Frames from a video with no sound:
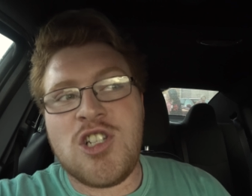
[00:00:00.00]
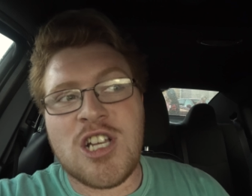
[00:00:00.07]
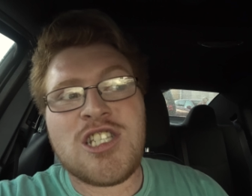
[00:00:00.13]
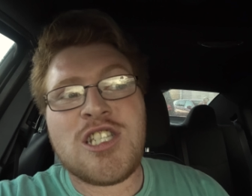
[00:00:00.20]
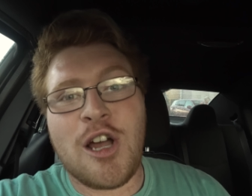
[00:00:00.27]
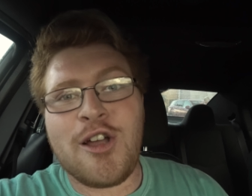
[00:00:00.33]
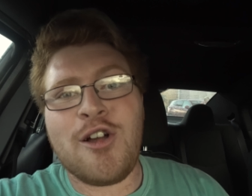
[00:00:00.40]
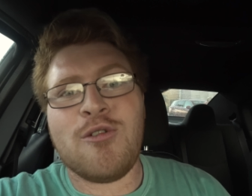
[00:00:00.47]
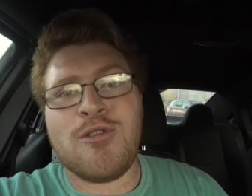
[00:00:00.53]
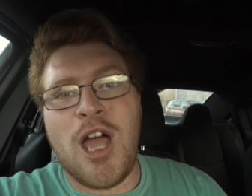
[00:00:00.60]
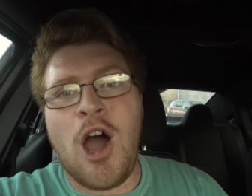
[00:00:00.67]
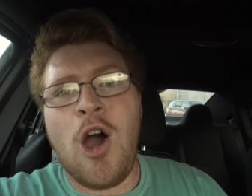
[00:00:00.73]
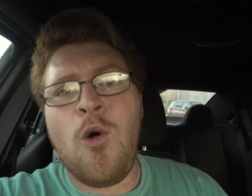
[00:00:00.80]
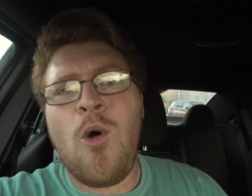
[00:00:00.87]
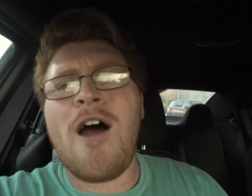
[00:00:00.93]
Just so you'll
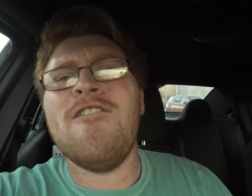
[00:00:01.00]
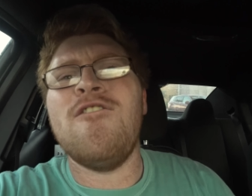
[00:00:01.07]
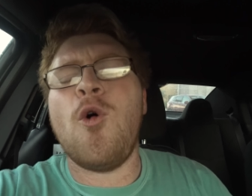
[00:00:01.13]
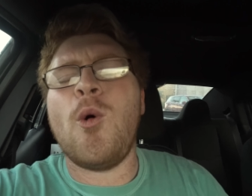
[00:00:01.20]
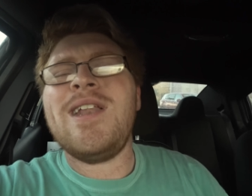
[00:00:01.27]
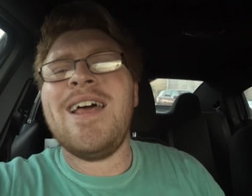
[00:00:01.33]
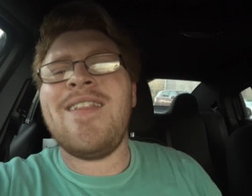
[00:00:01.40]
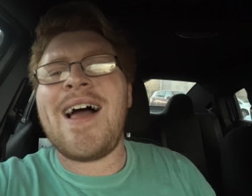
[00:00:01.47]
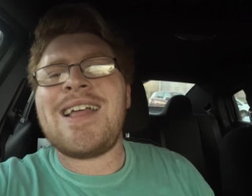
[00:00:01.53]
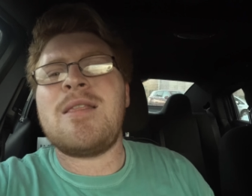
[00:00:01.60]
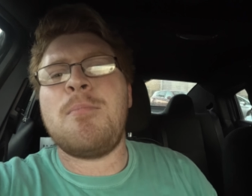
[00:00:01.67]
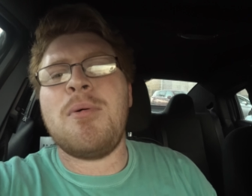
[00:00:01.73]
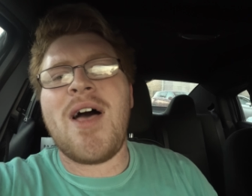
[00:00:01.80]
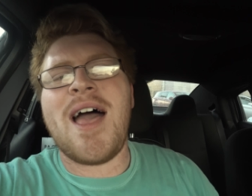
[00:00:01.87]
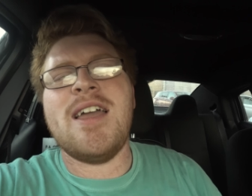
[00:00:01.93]
know, avoid it like
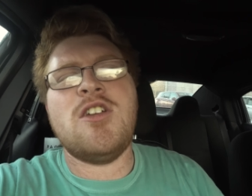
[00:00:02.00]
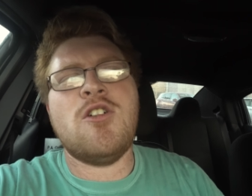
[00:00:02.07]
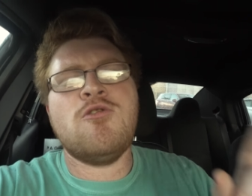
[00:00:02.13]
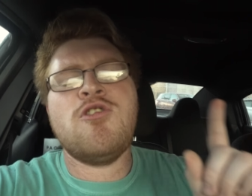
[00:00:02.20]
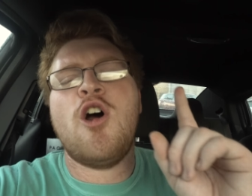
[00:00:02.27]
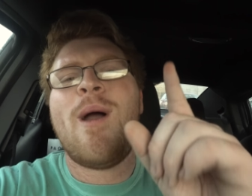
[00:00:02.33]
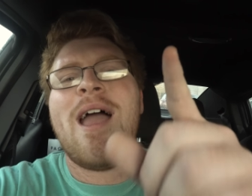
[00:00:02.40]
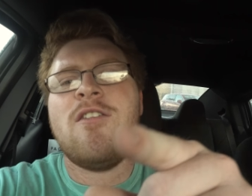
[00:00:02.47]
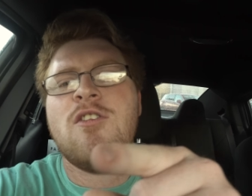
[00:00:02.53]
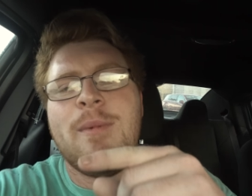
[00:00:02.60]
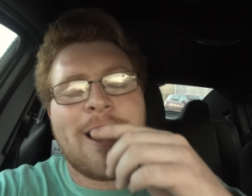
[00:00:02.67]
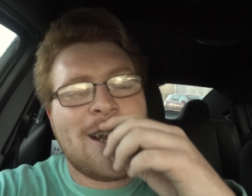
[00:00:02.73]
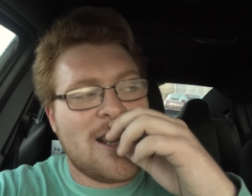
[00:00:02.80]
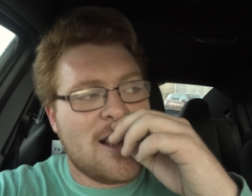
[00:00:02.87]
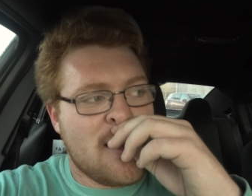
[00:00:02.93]
the plague. You'll know
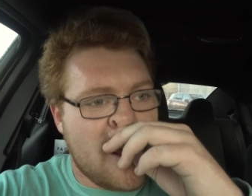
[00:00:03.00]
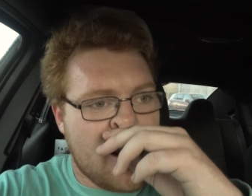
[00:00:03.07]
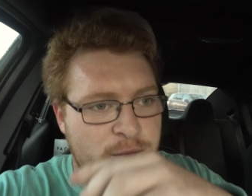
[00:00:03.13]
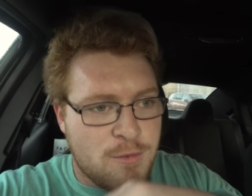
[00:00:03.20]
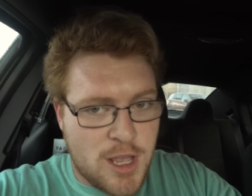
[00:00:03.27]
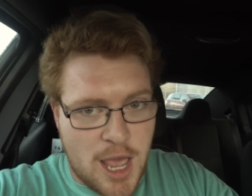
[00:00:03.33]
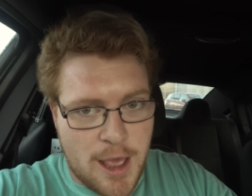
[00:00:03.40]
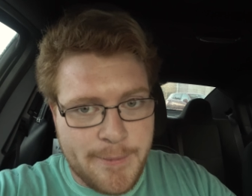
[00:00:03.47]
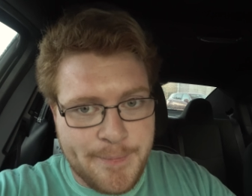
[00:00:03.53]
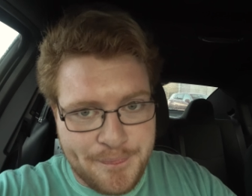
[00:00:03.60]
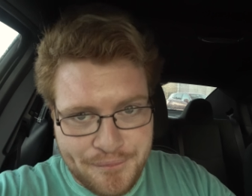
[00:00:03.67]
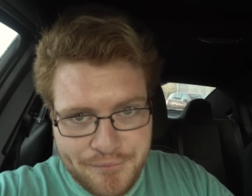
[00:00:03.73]
everybody in there, okay?